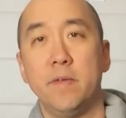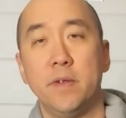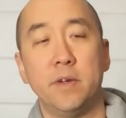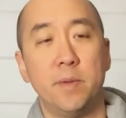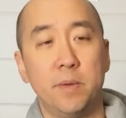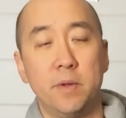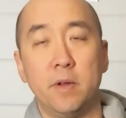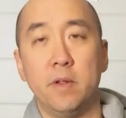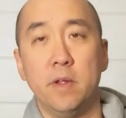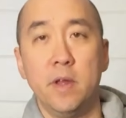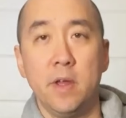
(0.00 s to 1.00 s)
your
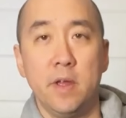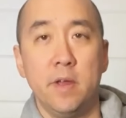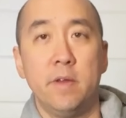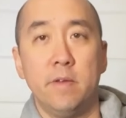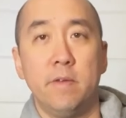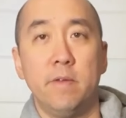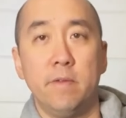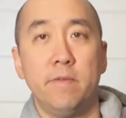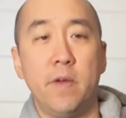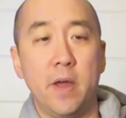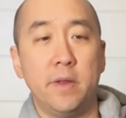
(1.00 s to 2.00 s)
typical
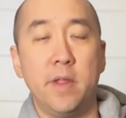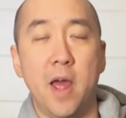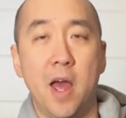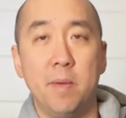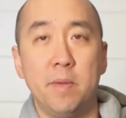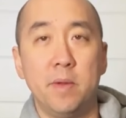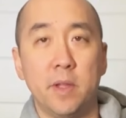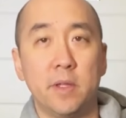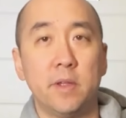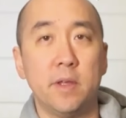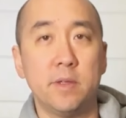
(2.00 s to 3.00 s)
fat tab
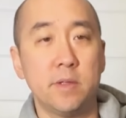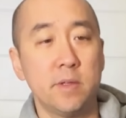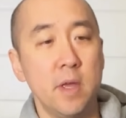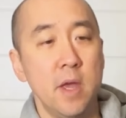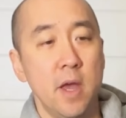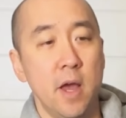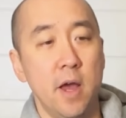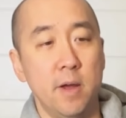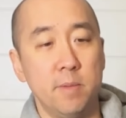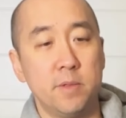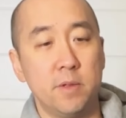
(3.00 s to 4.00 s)
like this.
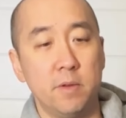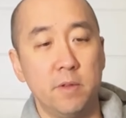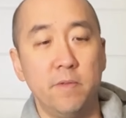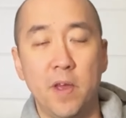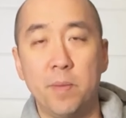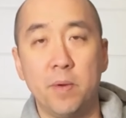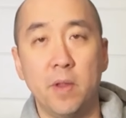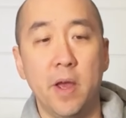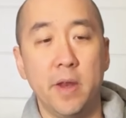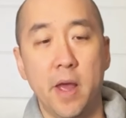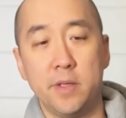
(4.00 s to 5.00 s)
So the Vapor
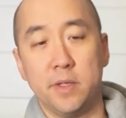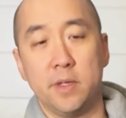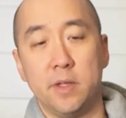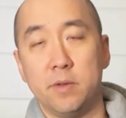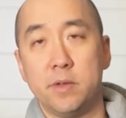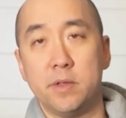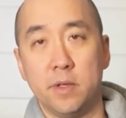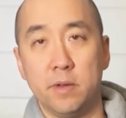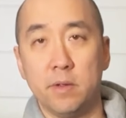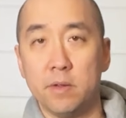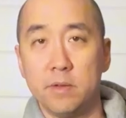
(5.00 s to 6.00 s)
line has like a little
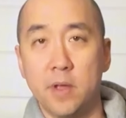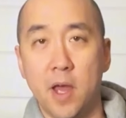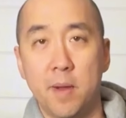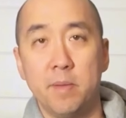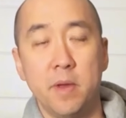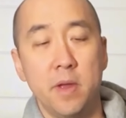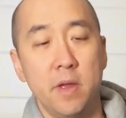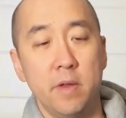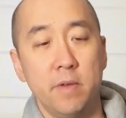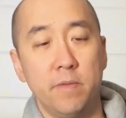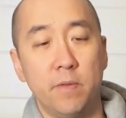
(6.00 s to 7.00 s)
single tab
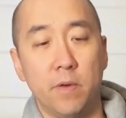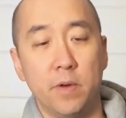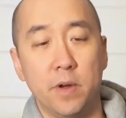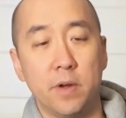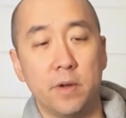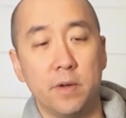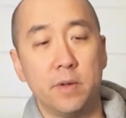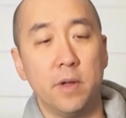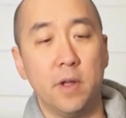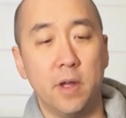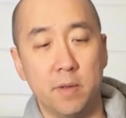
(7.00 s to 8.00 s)
for your
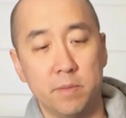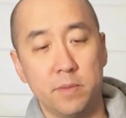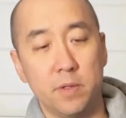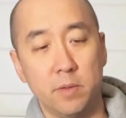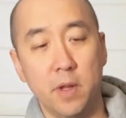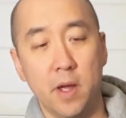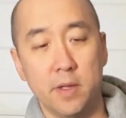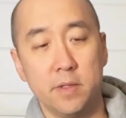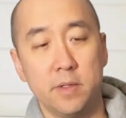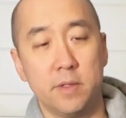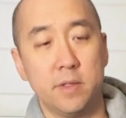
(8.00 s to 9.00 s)
toe
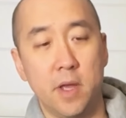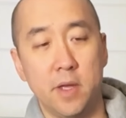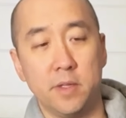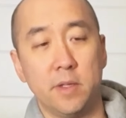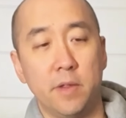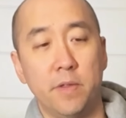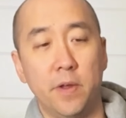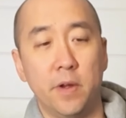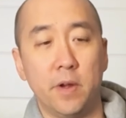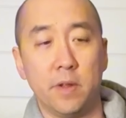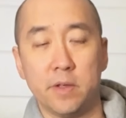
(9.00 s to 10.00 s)
ties. This has like the
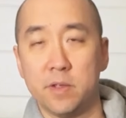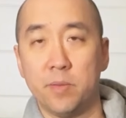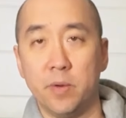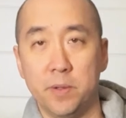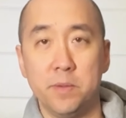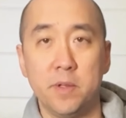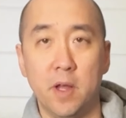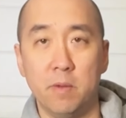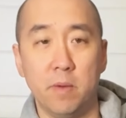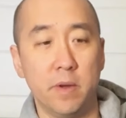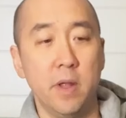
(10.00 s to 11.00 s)
thicker like Supreme
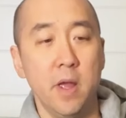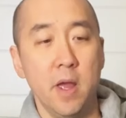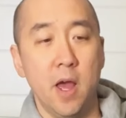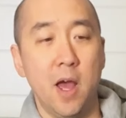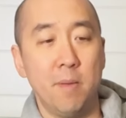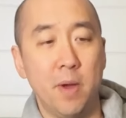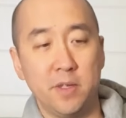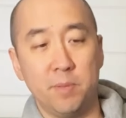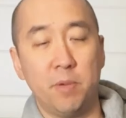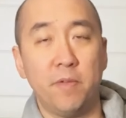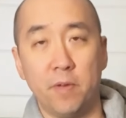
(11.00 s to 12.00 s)
style one. I
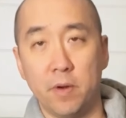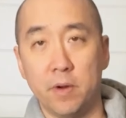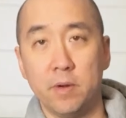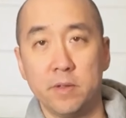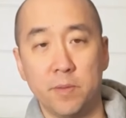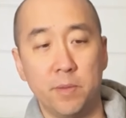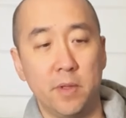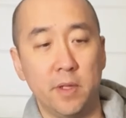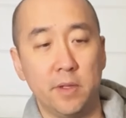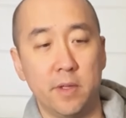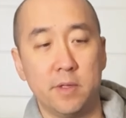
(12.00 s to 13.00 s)
actually prefer something
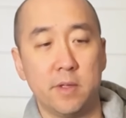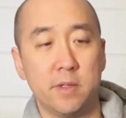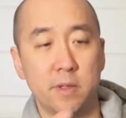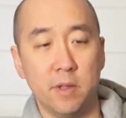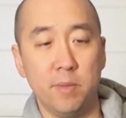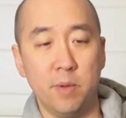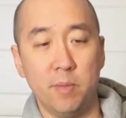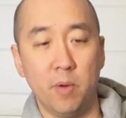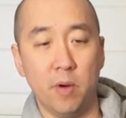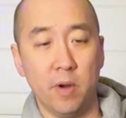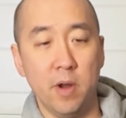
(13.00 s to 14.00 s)
like this because it's a little bit
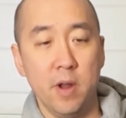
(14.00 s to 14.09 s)
more